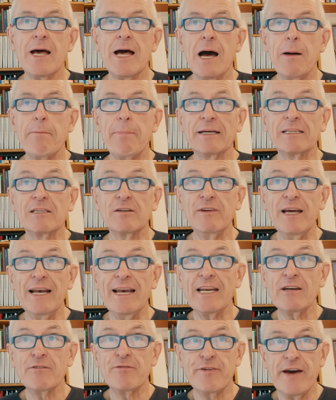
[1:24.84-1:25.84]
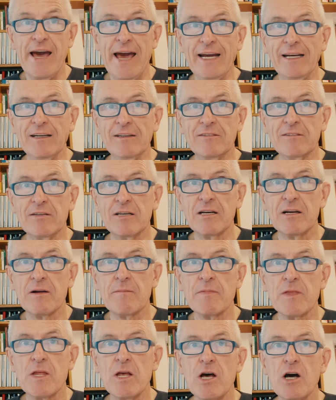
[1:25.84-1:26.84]
but will in fact
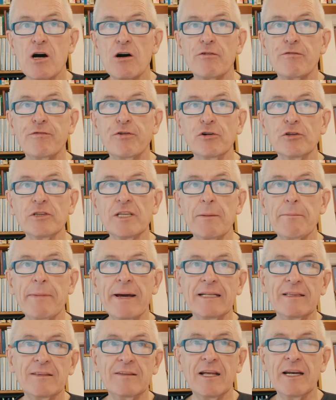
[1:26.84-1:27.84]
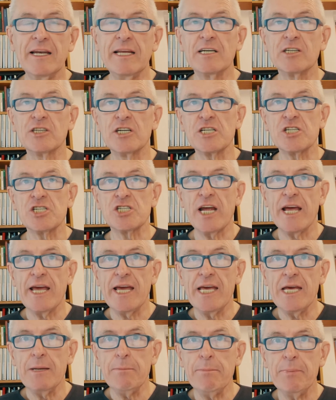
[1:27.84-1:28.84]
fundamentally
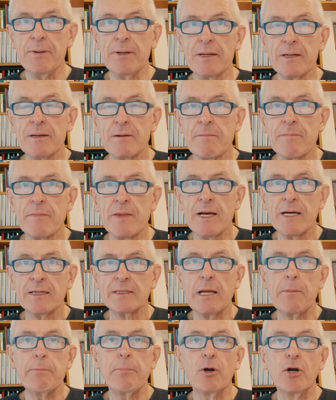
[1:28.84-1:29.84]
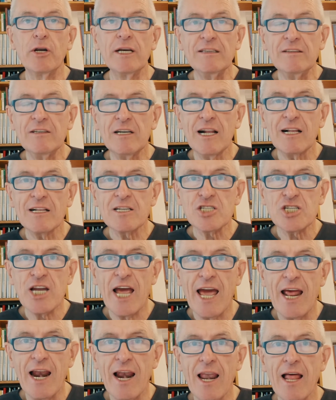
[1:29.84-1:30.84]
reshape the political
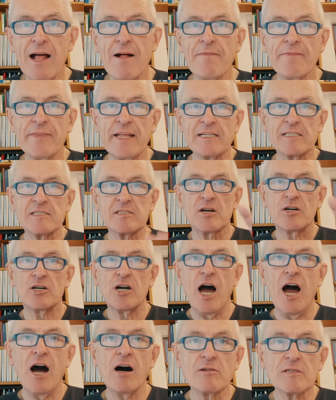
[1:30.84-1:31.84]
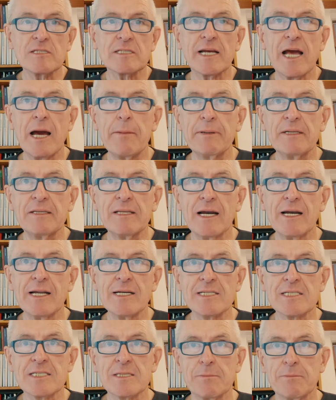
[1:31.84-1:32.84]
shell that surrounds
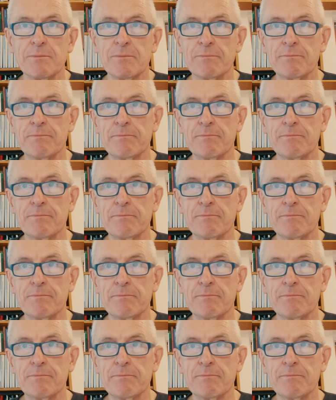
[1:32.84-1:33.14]
capitalism.